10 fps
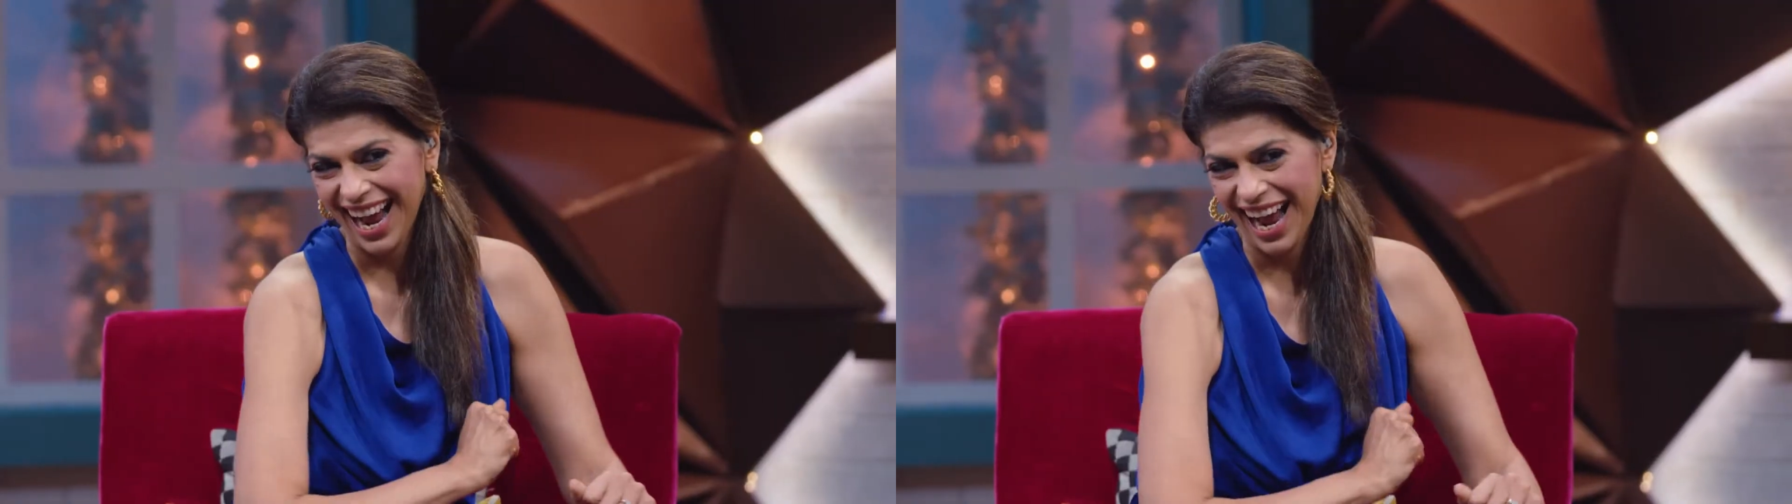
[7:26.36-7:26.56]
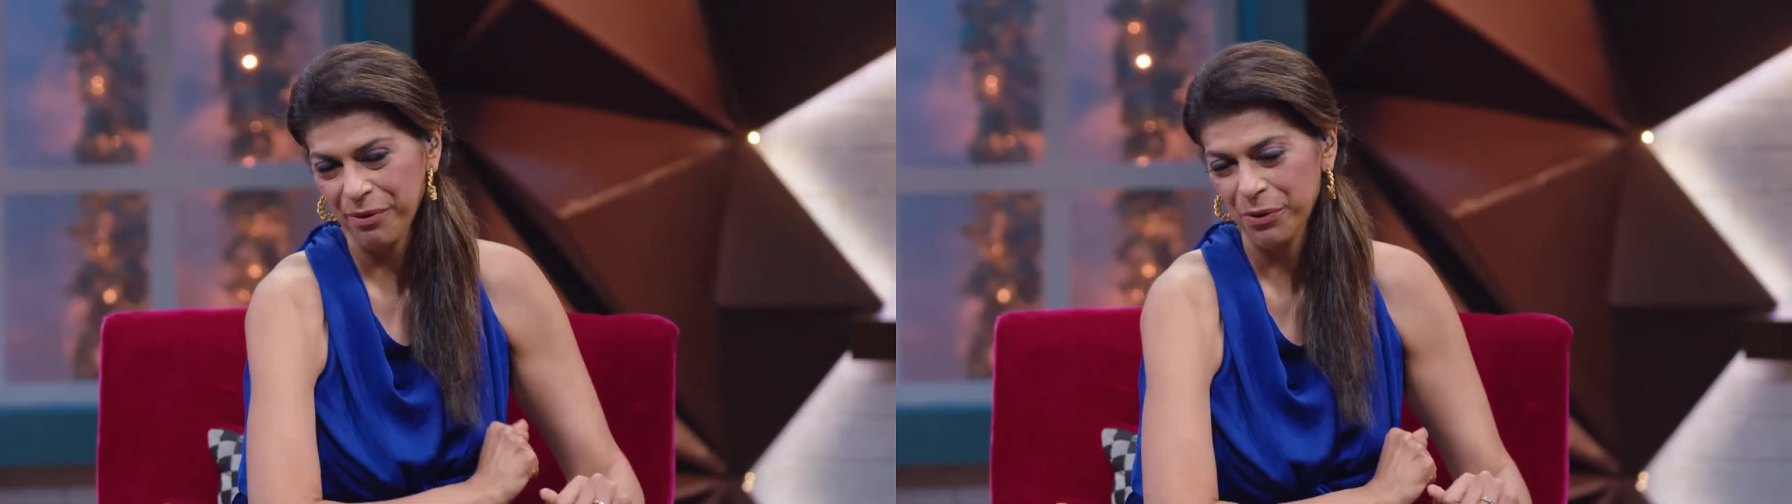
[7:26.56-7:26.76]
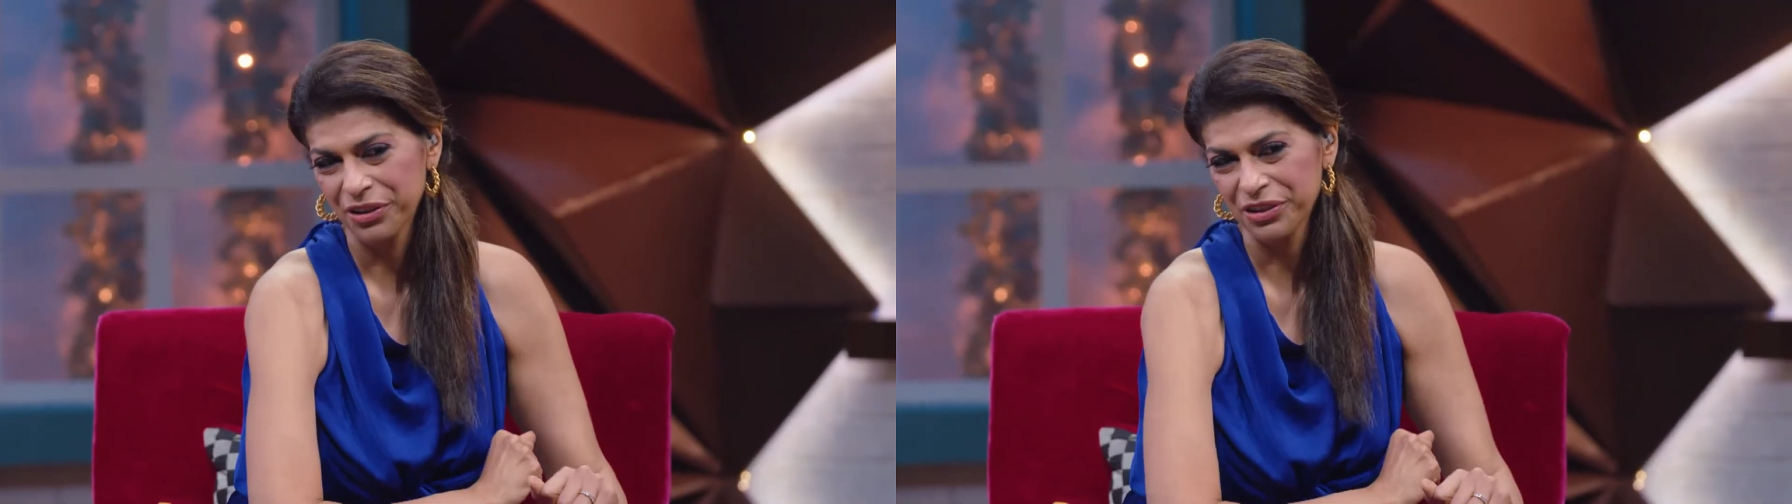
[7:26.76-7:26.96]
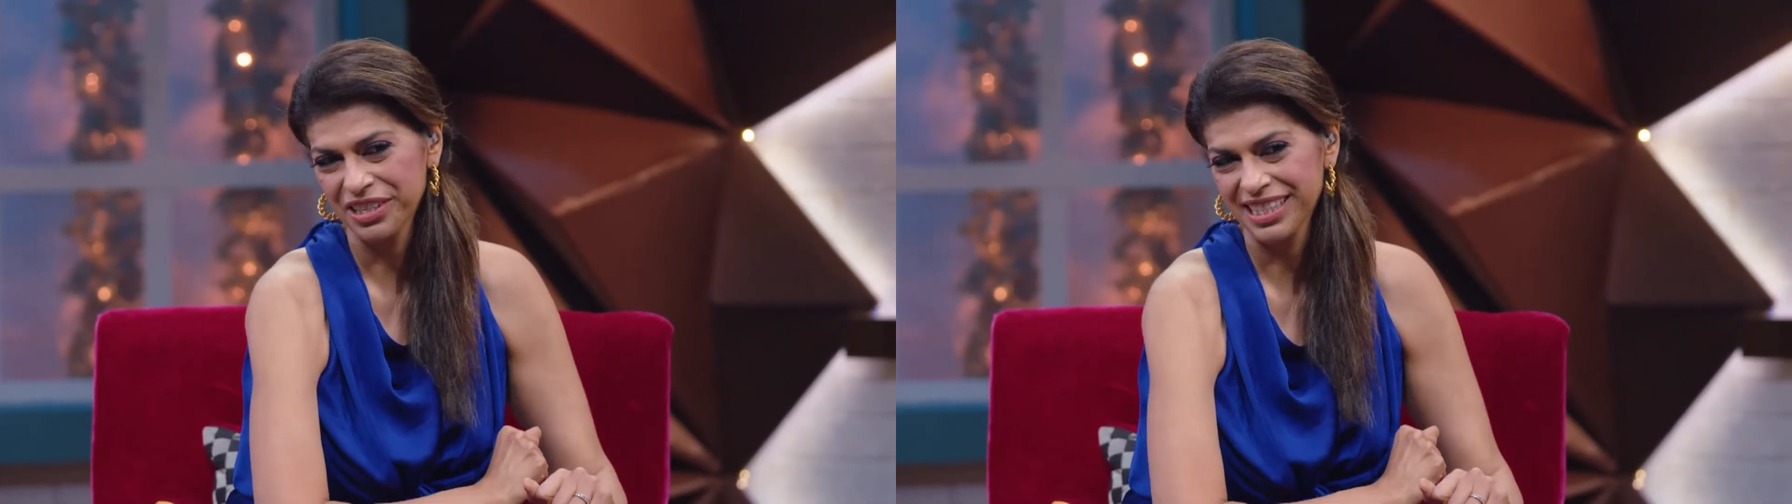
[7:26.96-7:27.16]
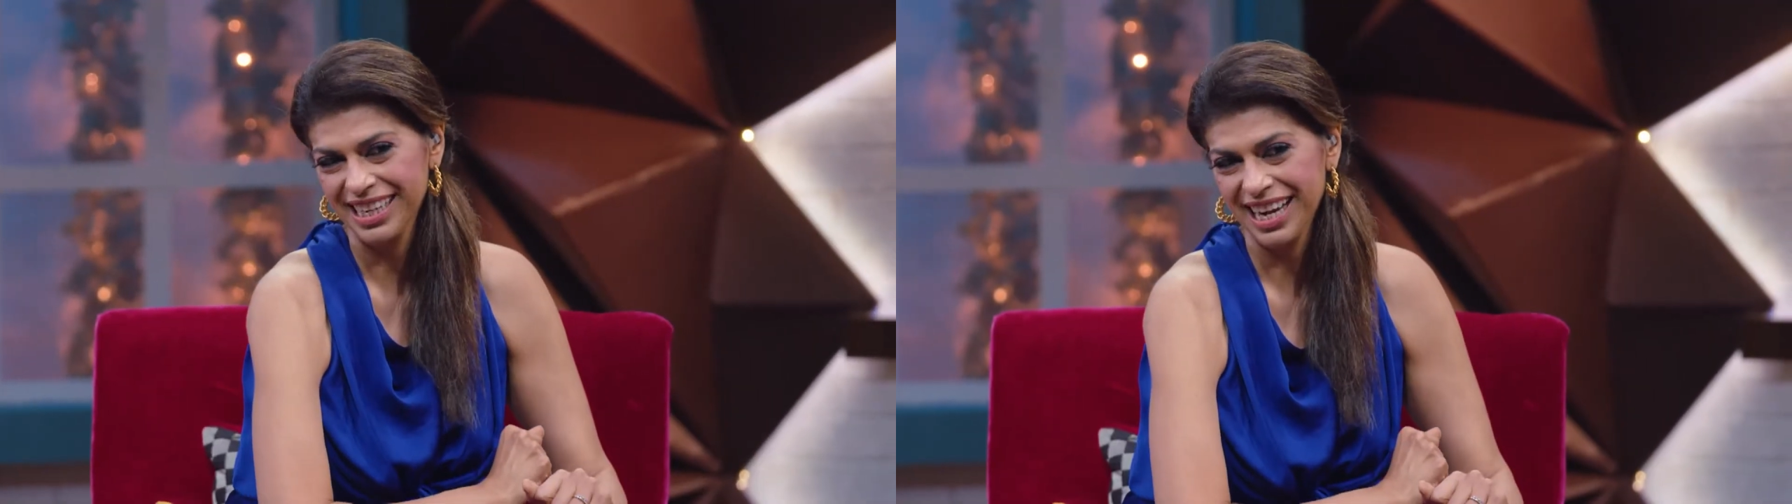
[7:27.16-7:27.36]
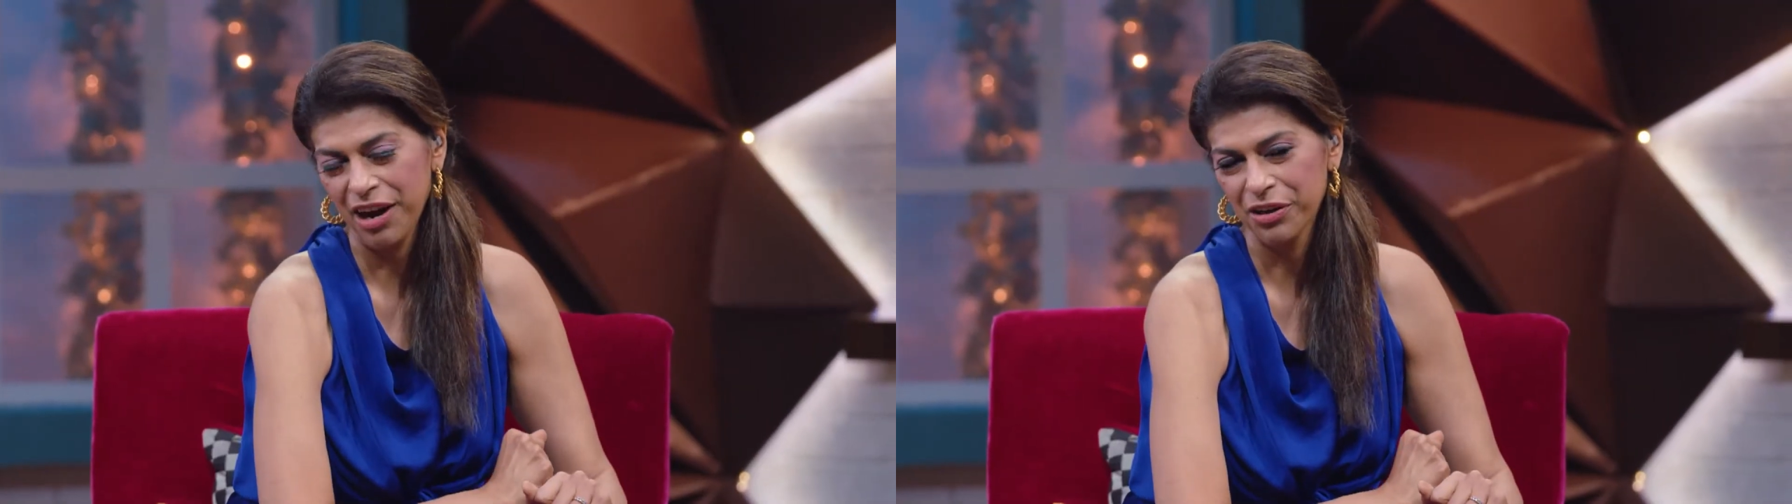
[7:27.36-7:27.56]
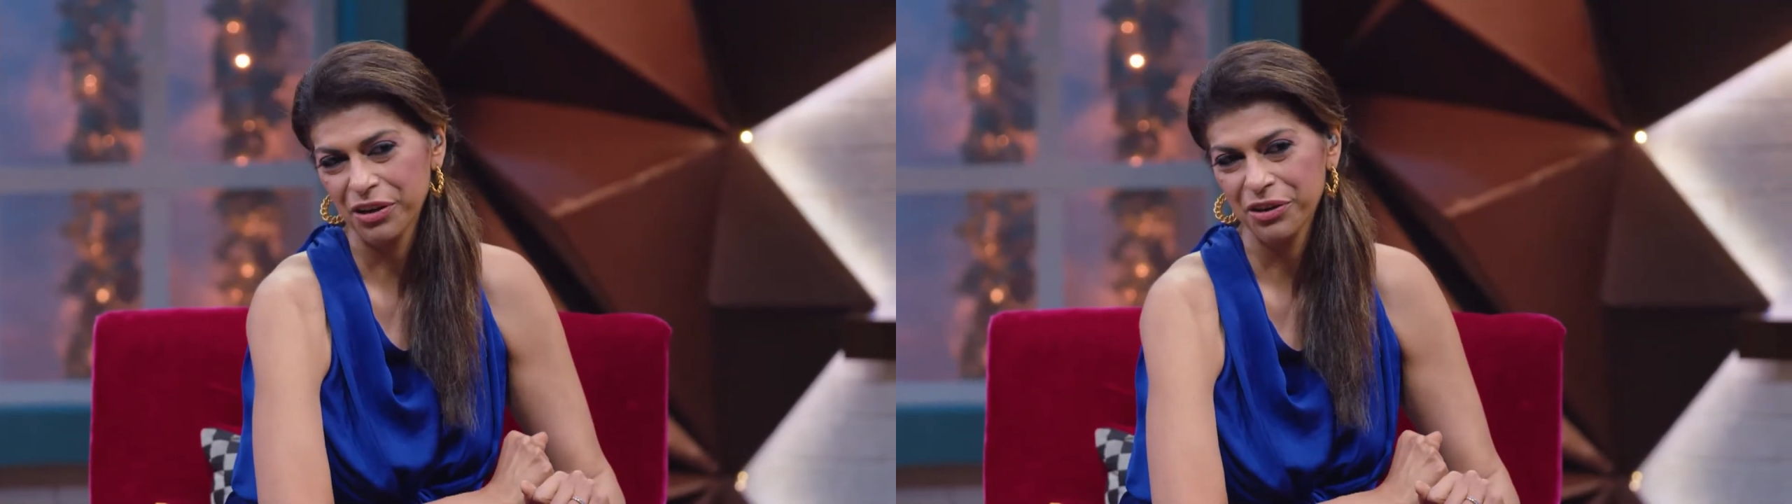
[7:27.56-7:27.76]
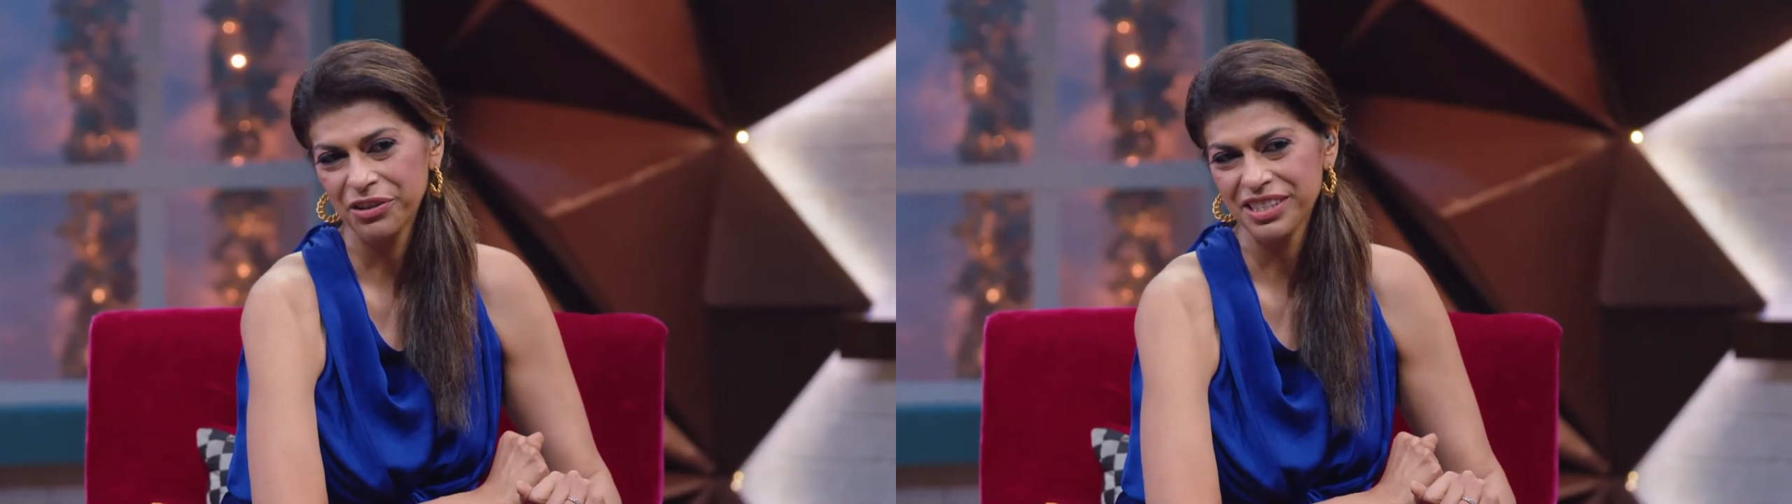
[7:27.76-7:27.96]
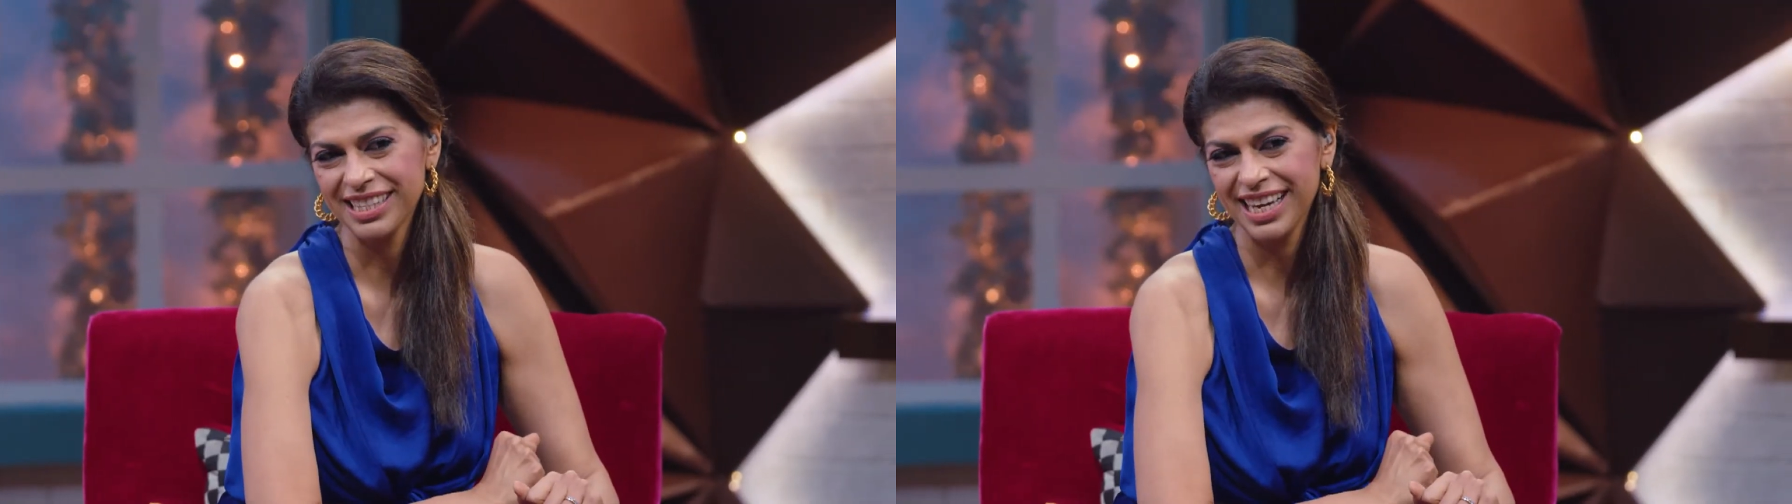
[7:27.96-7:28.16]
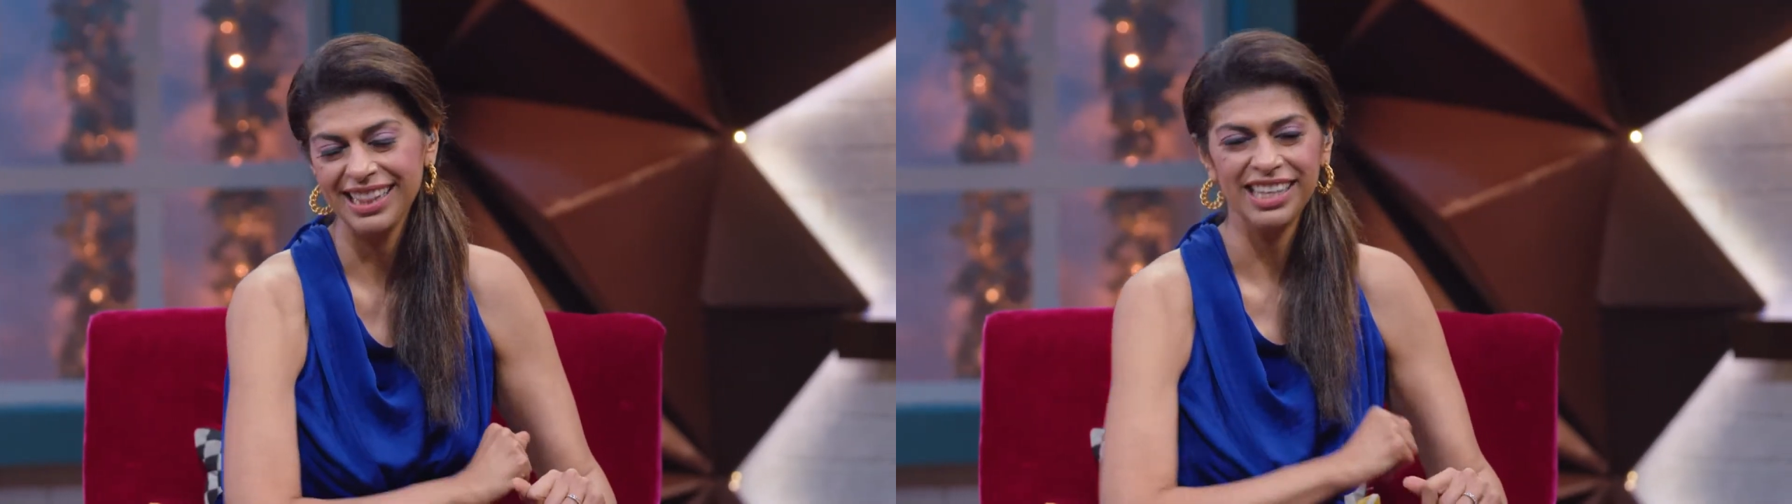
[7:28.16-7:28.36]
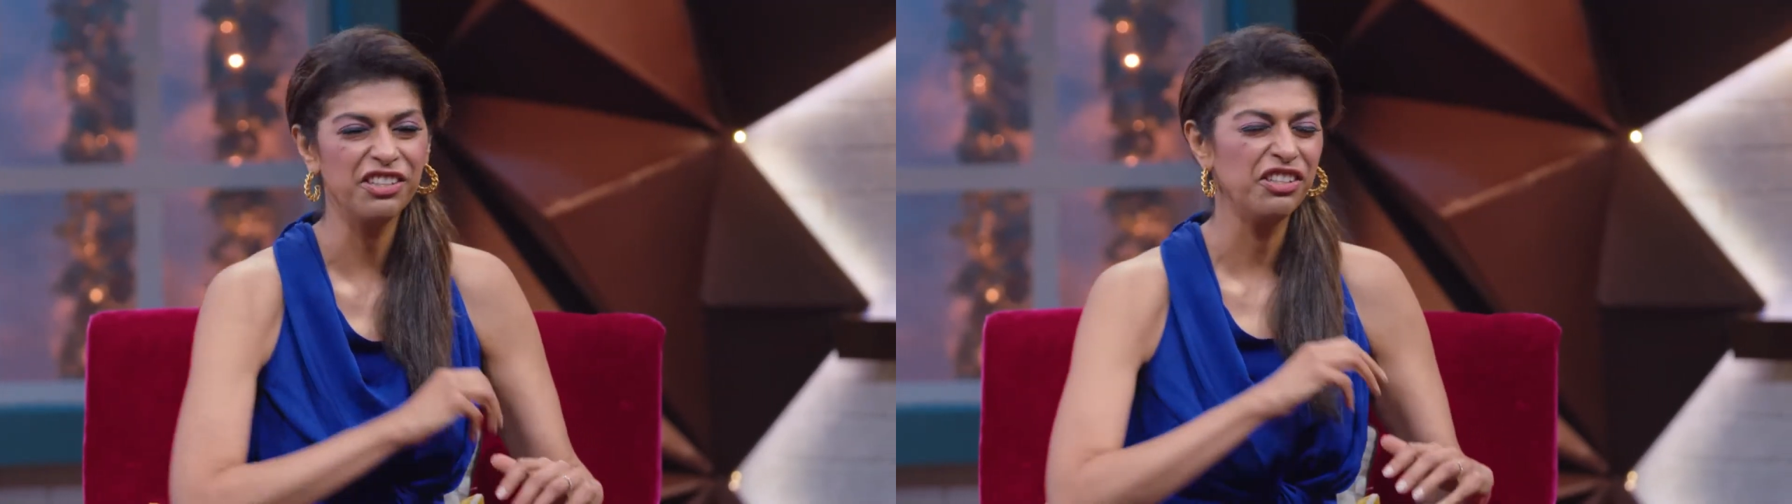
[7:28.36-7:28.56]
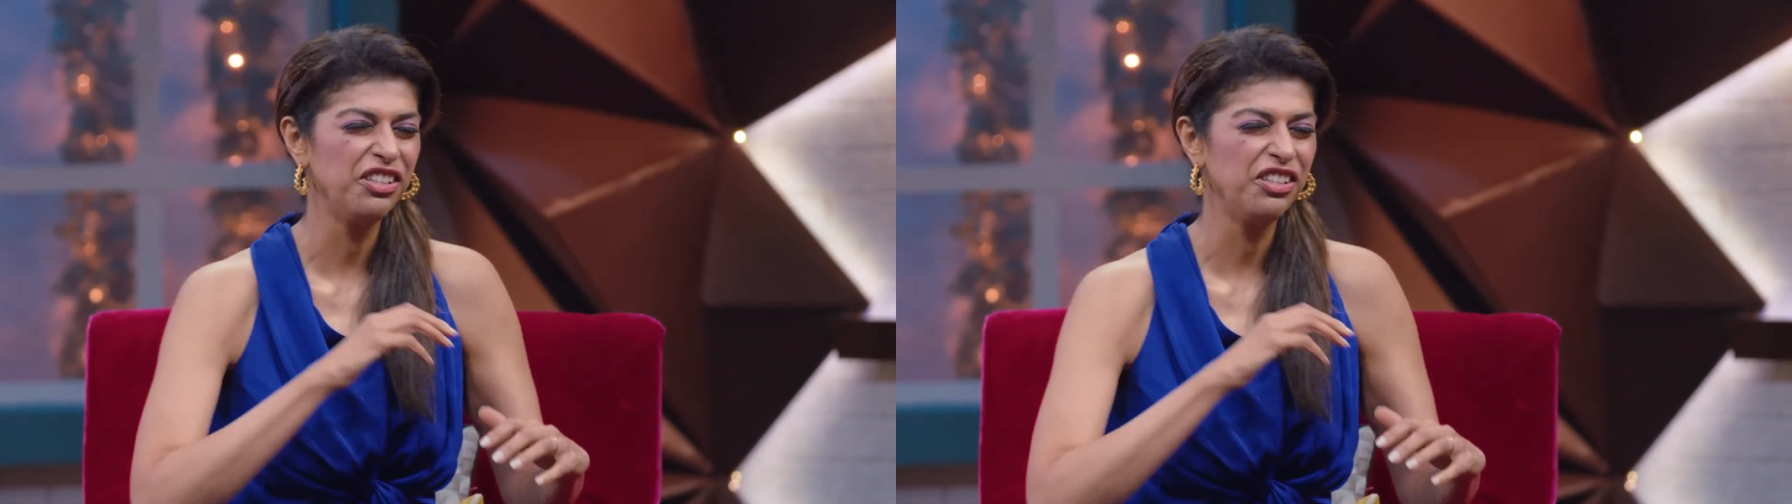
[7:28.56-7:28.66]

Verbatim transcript: I want to see how you're going to say the